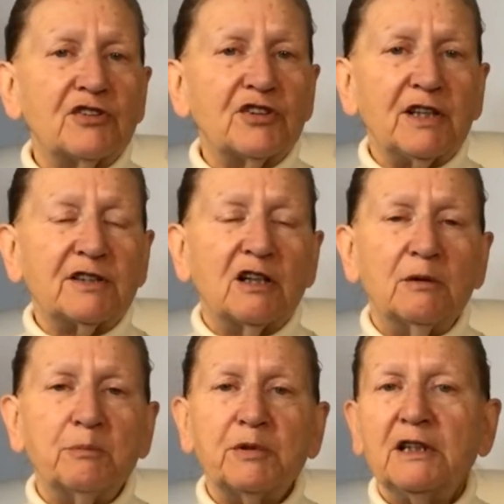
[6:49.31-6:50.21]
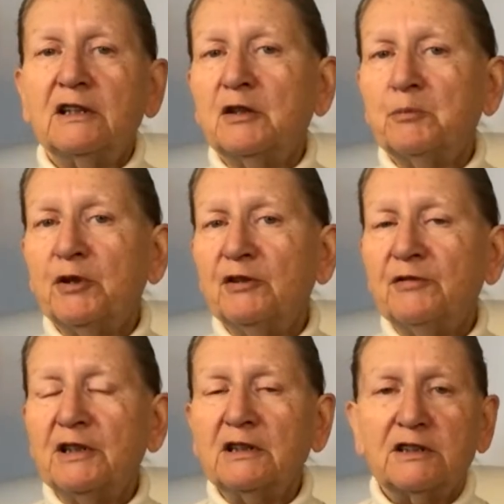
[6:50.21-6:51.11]
set up in a
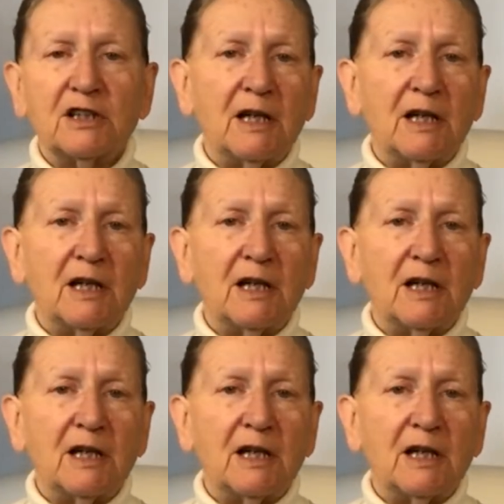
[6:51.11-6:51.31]
perfect